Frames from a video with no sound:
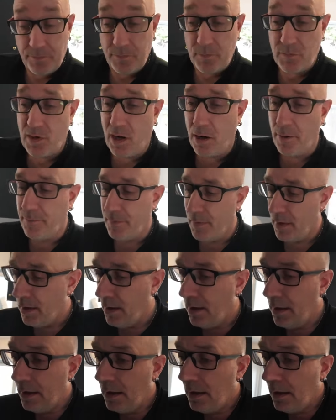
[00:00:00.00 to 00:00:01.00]
So,
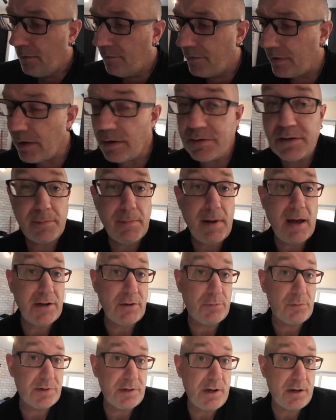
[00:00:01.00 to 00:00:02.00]
the user
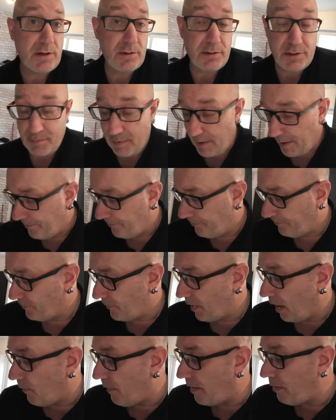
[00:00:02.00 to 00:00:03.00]
manual was no good to me.
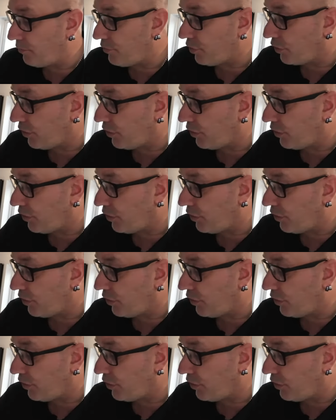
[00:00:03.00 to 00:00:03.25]
I went onto